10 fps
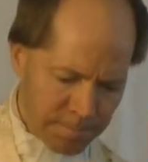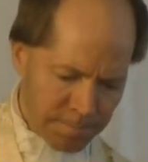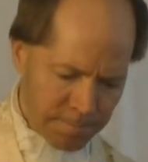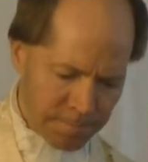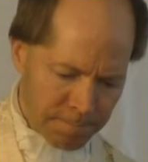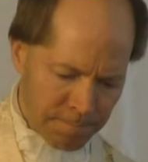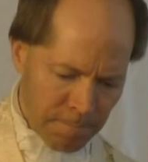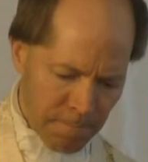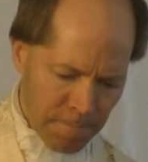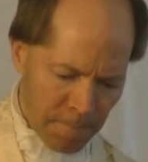
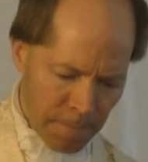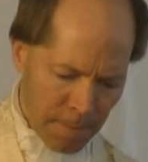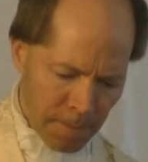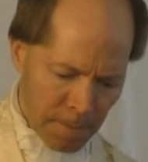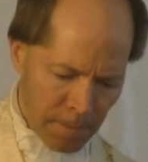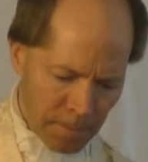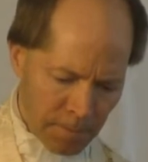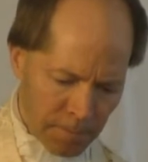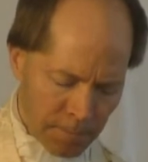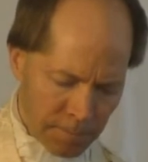
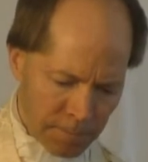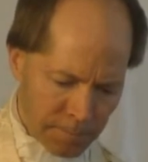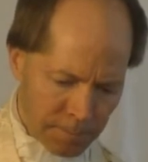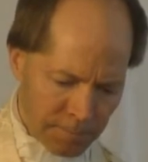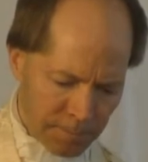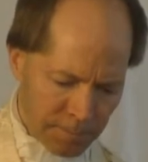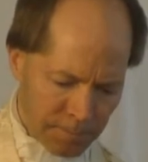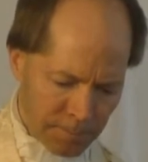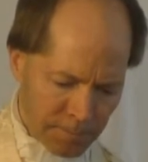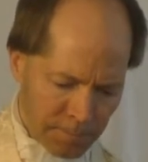
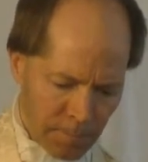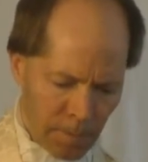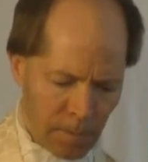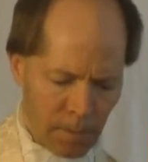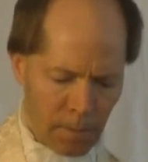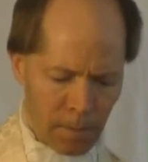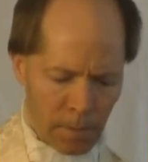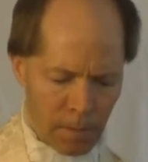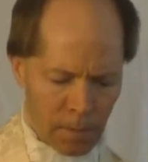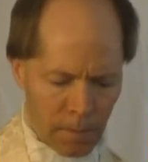[no speech]